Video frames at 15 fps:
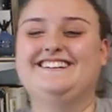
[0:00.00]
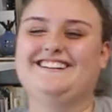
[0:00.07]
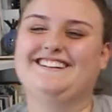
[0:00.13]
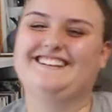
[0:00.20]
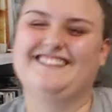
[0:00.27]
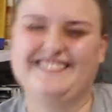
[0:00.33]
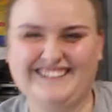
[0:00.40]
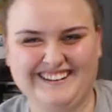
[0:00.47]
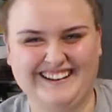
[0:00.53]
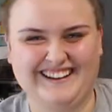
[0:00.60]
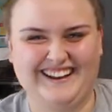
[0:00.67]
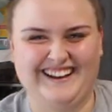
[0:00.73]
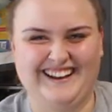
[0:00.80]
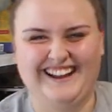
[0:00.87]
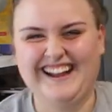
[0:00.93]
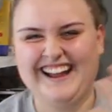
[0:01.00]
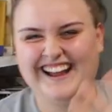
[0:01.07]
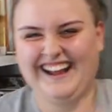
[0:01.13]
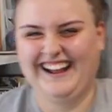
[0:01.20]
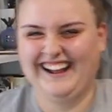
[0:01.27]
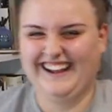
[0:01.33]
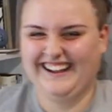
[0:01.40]

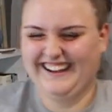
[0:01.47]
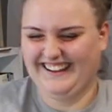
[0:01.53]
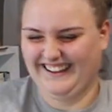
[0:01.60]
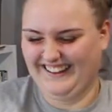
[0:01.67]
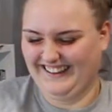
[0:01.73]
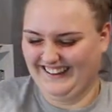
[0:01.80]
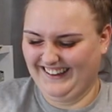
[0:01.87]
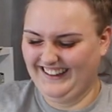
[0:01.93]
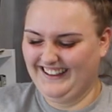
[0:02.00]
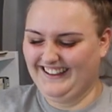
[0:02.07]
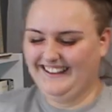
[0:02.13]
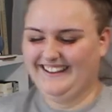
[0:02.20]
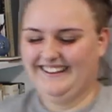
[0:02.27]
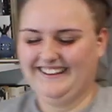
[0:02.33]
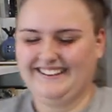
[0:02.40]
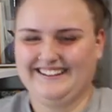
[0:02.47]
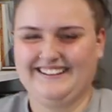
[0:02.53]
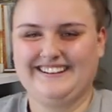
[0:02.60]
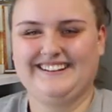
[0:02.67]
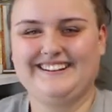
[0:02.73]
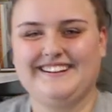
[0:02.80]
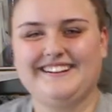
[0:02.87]

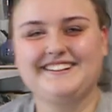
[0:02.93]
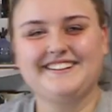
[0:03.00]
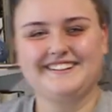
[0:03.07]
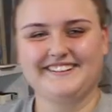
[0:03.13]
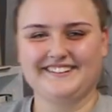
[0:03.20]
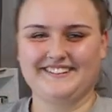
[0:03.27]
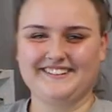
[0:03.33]
This person isn't speaking.